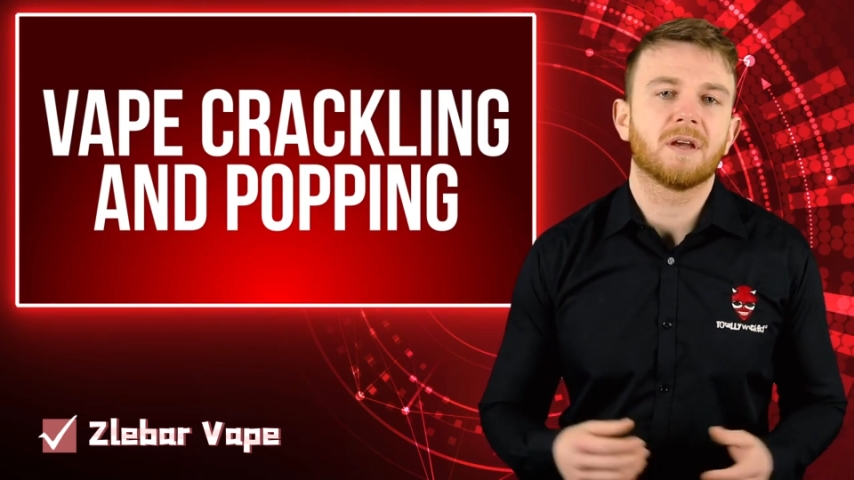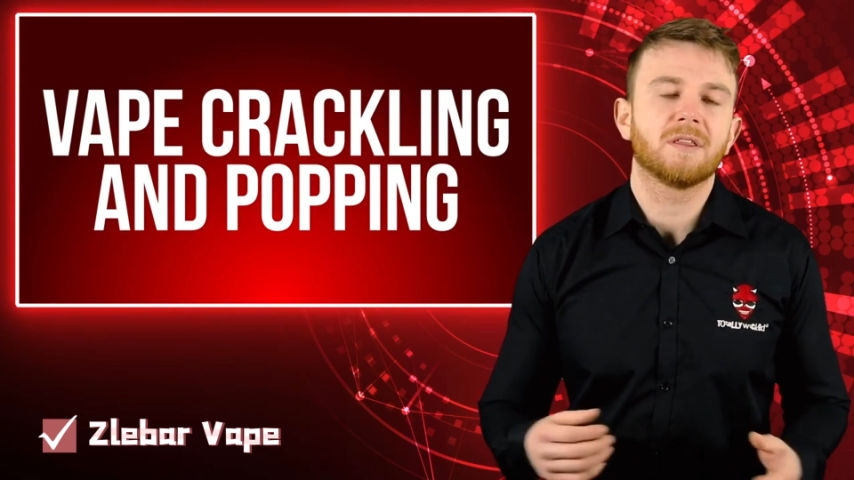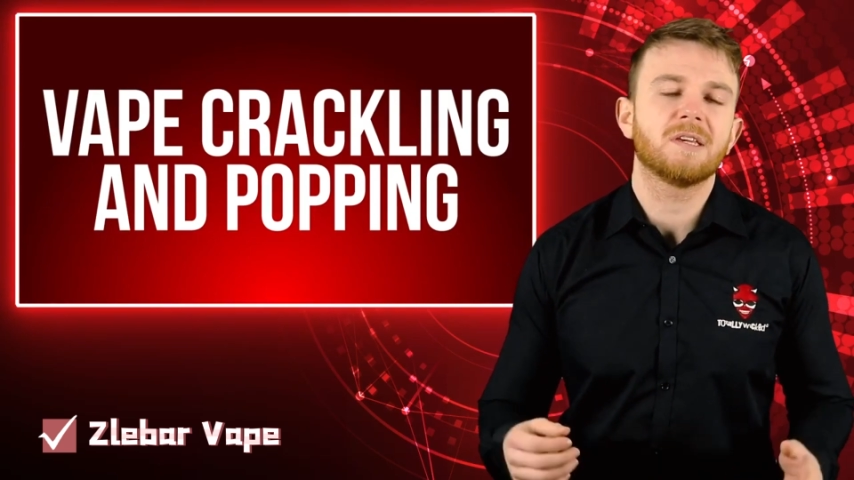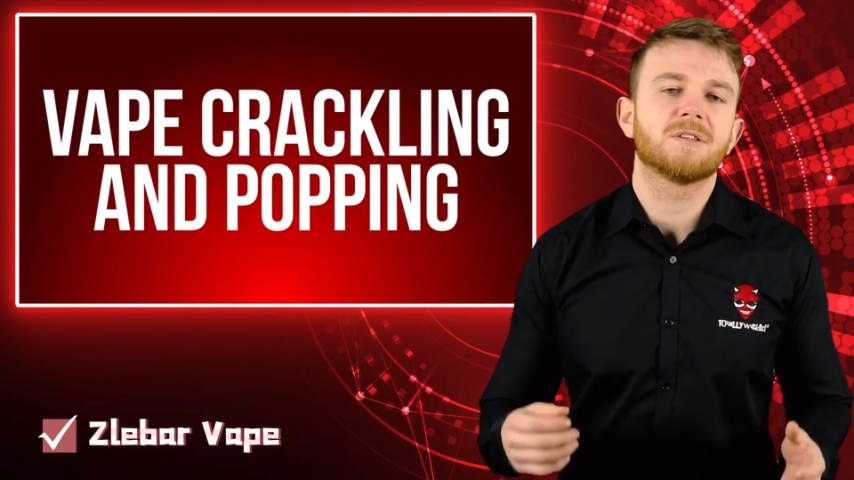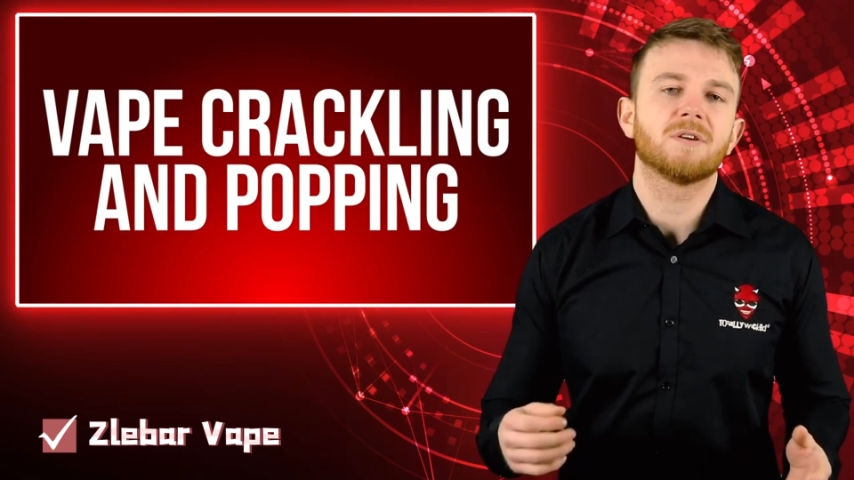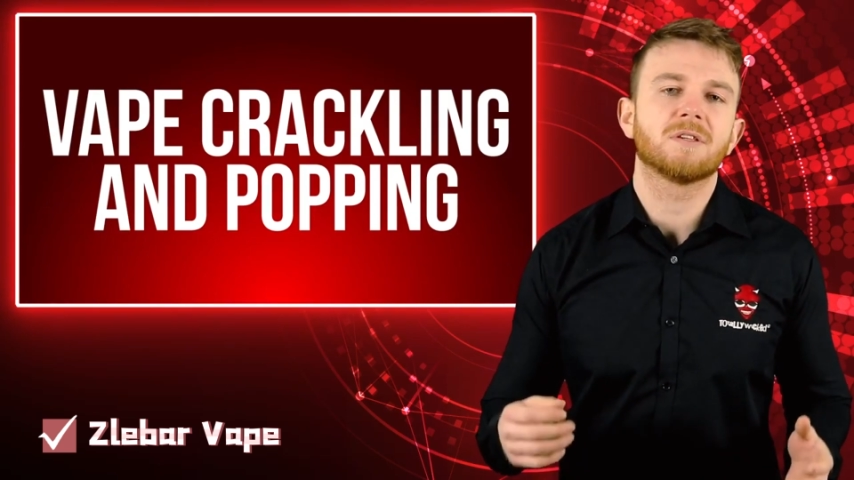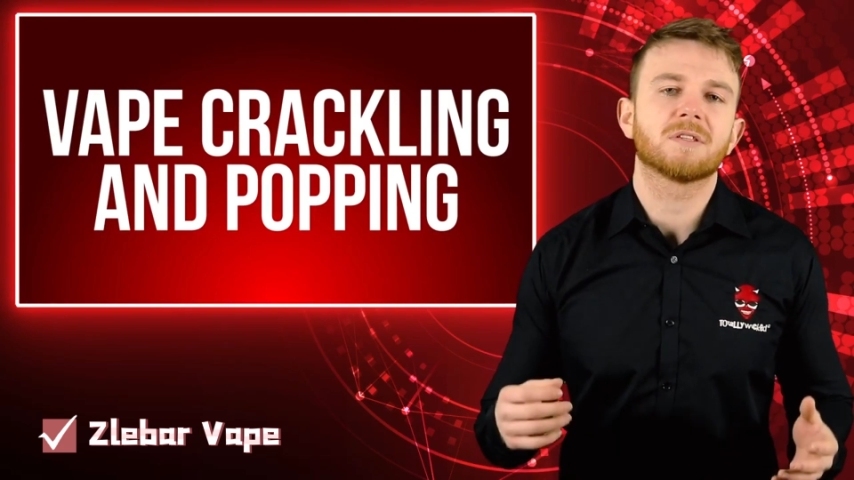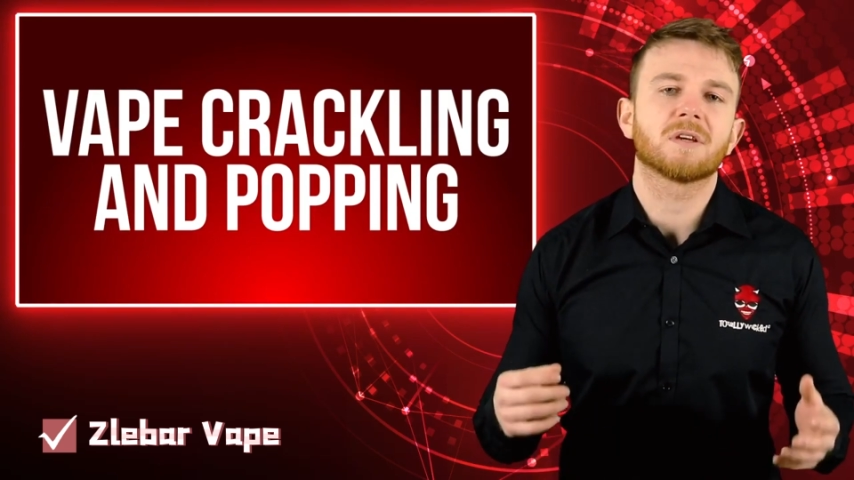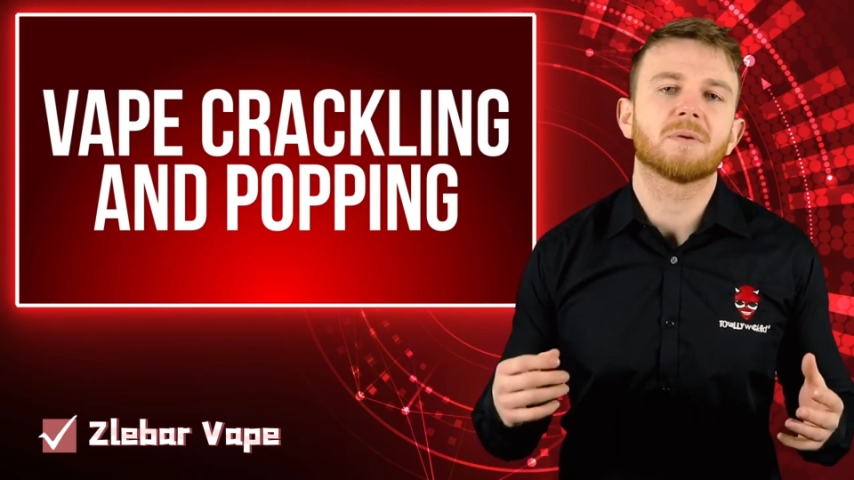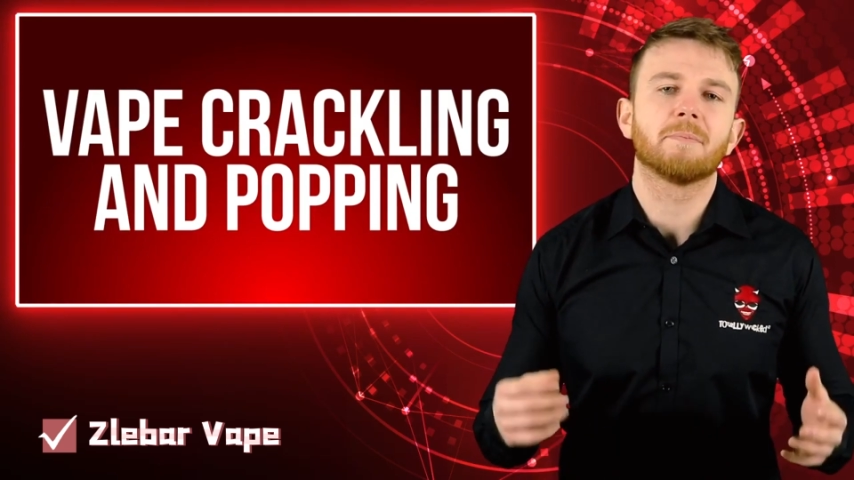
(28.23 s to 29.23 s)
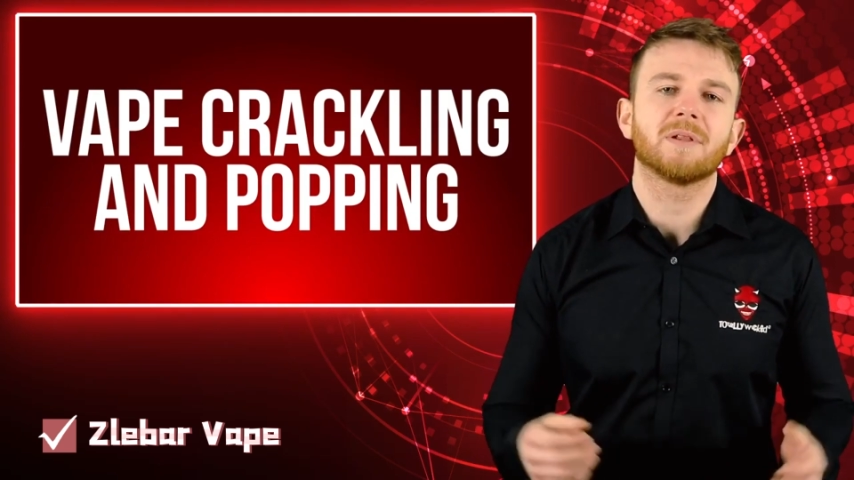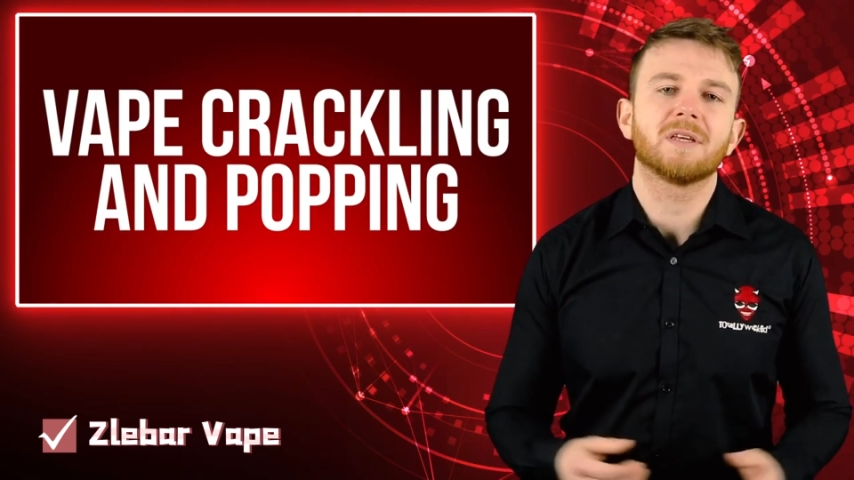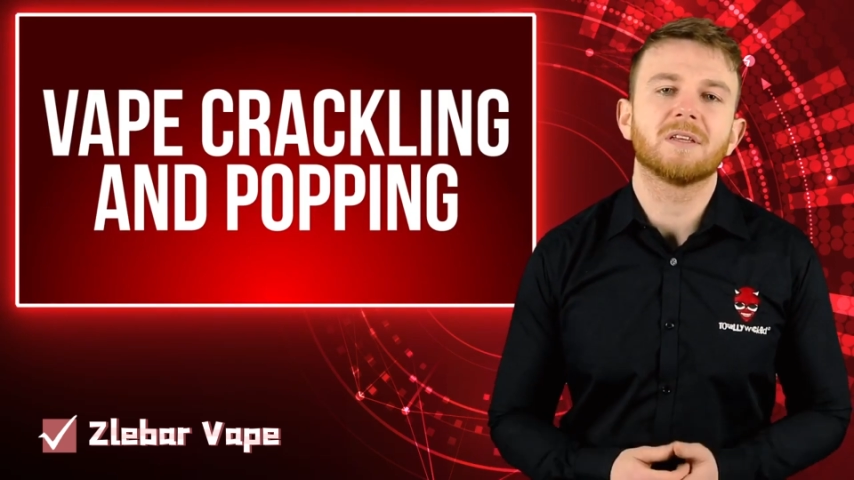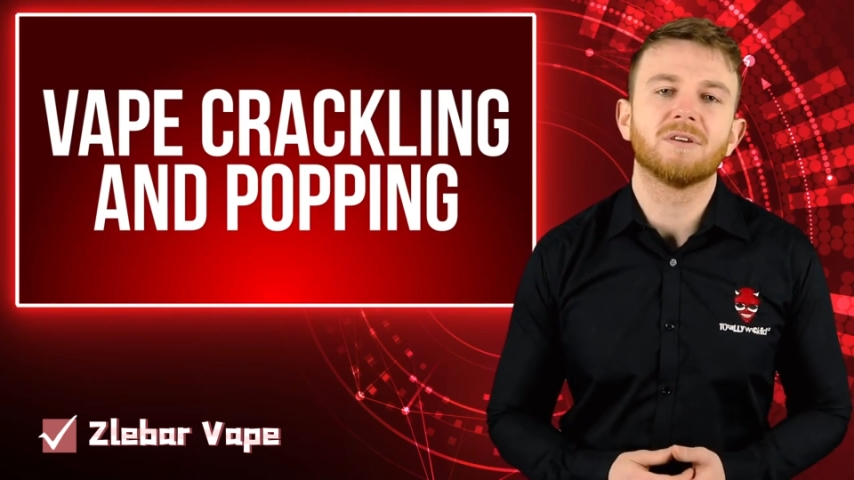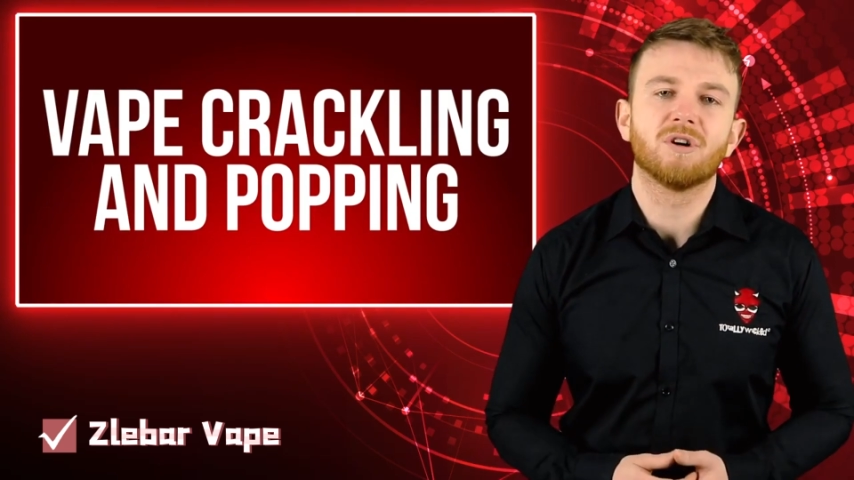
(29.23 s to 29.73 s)
Now these noises are
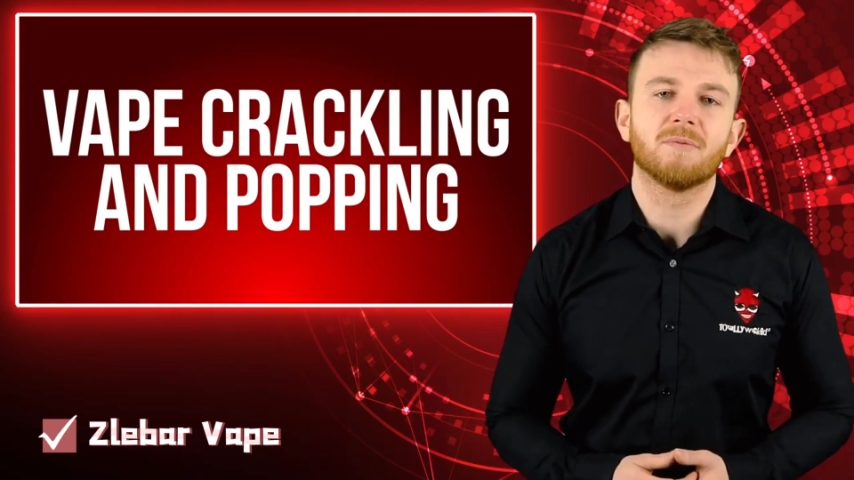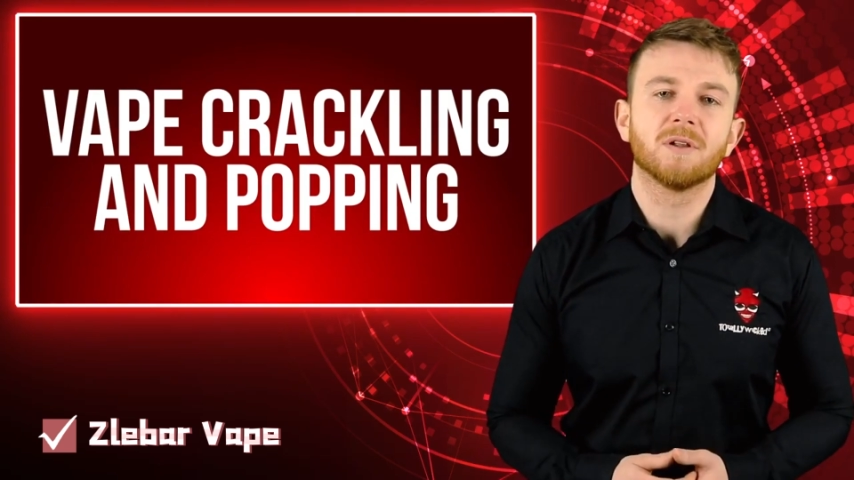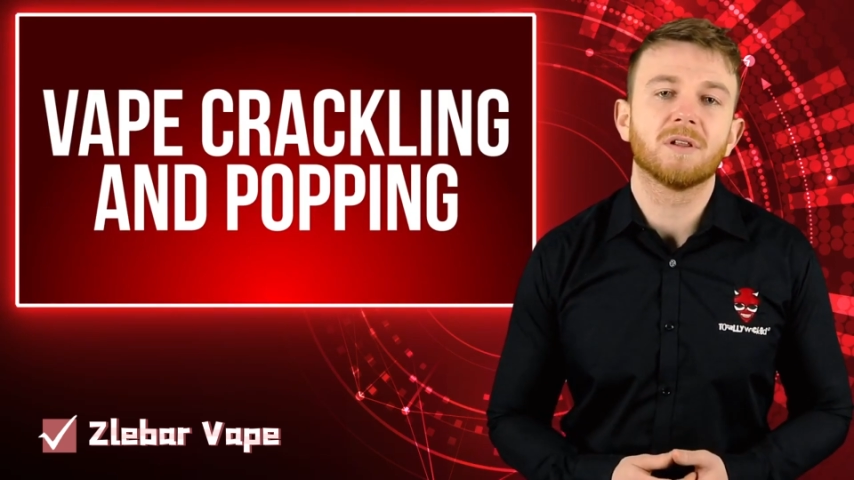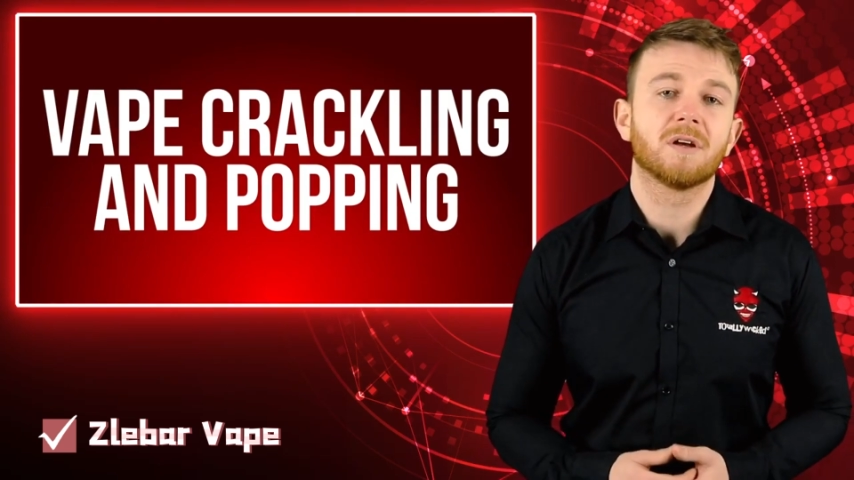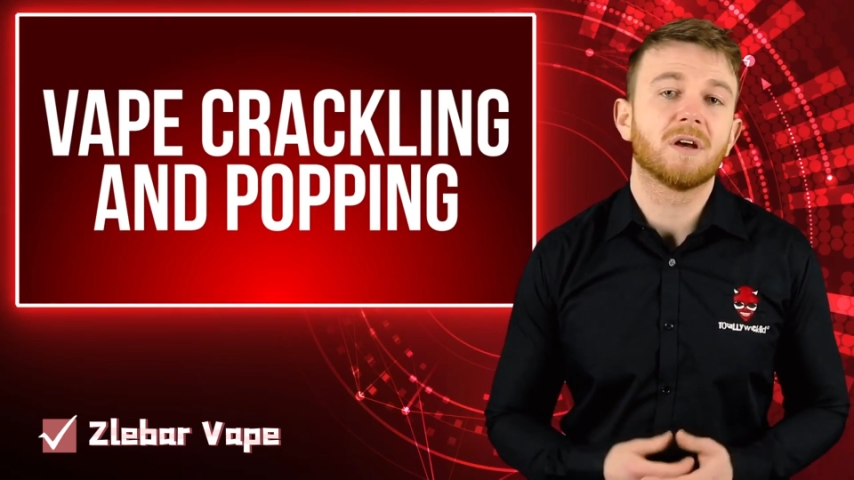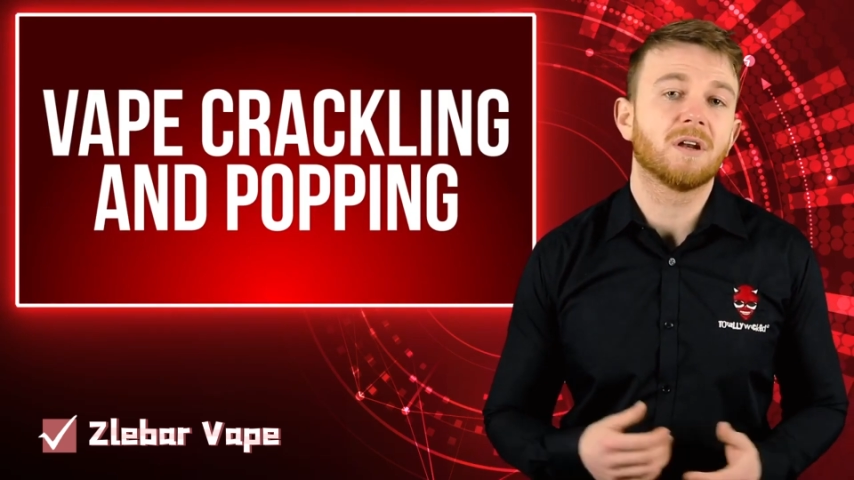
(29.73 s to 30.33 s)
completely normal